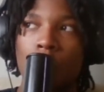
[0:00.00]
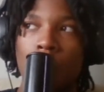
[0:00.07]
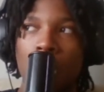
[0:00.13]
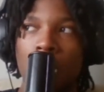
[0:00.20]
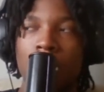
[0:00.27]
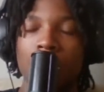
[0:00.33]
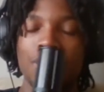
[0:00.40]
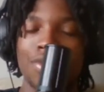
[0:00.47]

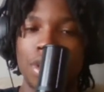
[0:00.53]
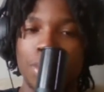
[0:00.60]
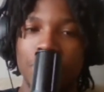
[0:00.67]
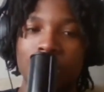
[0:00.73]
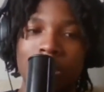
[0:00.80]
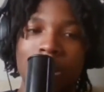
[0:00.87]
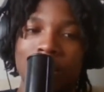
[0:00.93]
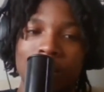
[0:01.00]
water, you feel
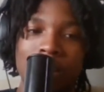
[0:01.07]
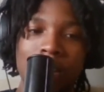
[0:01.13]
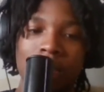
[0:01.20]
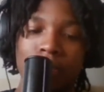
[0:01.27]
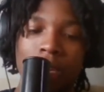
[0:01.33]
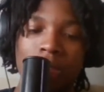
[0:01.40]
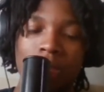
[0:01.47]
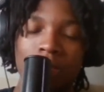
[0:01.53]
me? That's
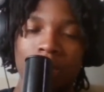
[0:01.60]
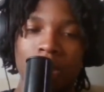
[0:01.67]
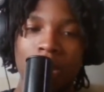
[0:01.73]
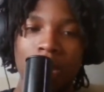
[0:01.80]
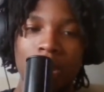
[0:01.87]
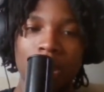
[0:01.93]
it, bro.